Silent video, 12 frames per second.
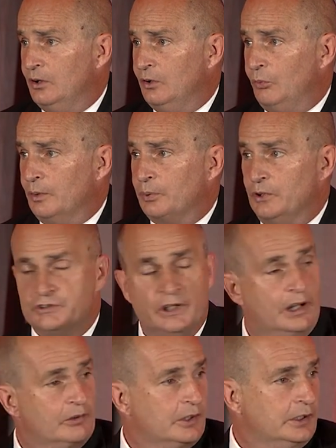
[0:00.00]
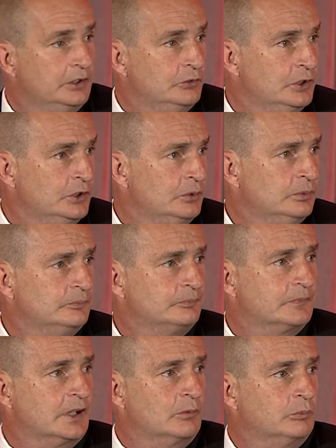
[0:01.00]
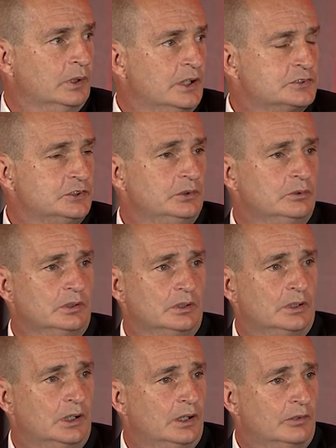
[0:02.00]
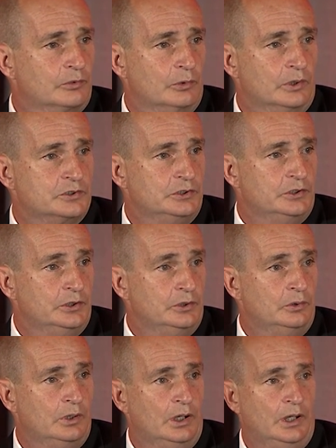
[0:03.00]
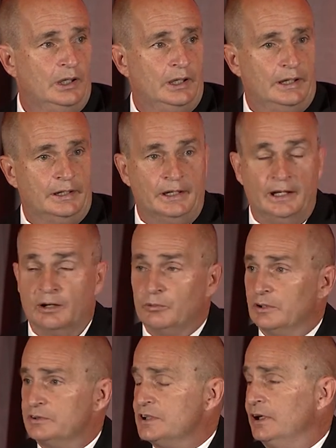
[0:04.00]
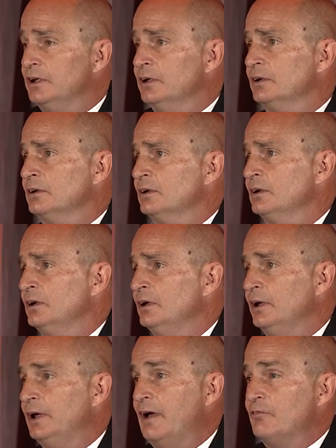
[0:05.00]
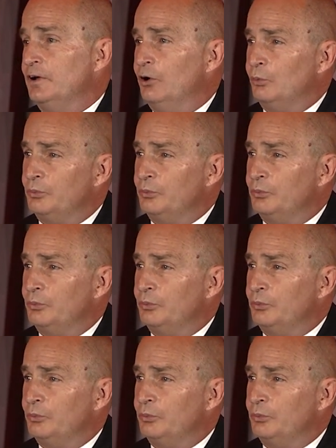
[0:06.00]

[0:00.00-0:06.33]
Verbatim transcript: We appreciate everything you do. God bless you uh, for what you do. And again, I'm going to tell you have no